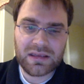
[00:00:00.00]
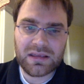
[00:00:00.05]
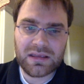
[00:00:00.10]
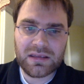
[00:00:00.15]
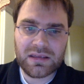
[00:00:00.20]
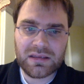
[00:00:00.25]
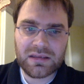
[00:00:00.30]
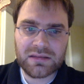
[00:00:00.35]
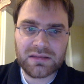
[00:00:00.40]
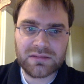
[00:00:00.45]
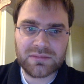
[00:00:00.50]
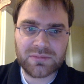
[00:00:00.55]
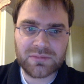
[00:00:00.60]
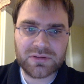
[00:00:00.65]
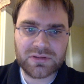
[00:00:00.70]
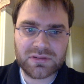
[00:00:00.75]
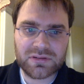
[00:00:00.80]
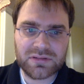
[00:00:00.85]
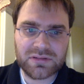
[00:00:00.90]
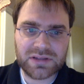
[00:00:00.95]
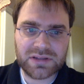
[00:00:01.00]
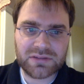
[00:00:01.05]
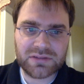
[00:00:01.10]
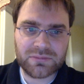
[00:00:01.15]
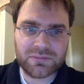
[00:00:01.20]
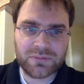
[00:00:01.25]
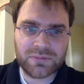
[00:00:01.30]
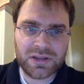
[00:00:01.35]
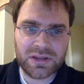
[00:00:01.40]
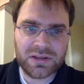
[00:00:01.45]
And I'm going to click
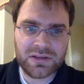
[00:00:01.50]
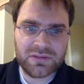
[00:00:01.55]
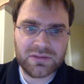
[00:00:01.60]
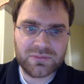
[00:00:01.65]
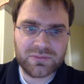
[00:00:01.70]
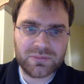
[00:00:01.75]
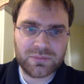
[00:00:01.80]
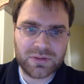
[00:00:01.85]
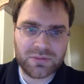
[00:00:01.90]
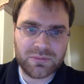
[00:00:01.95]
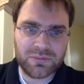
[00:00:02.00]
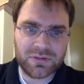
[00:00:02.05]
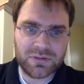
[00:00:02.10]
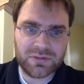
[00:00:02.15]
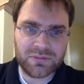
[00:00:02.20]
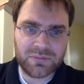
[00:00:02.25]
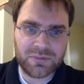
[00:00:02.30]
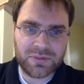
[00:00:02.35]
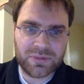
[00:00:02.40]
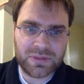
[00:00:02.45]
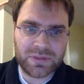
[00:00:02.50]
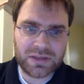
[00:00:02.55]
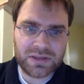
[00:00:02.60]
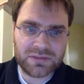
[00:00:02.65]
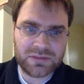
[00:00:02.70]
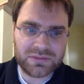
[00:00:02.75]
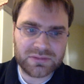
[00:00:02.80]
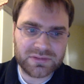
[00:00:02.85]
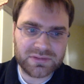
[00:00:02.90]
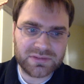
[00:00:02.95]
Rev 21
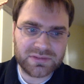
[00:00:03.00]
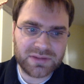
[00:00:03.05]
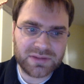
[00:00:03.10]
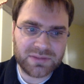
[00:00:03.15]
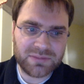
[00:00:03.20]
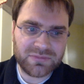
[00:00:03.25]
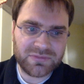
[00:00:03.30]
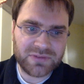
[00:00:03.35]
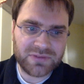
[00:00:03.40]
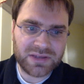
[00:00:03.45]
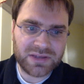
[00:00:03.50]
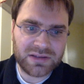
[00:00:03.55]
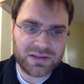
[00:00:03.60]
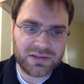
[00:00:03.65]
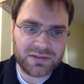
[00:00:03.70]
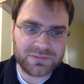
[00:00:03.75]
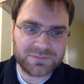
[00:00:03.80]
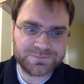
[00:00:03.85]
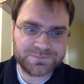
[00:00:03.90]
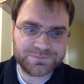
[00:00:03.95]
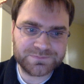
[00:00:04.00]
1000 step file.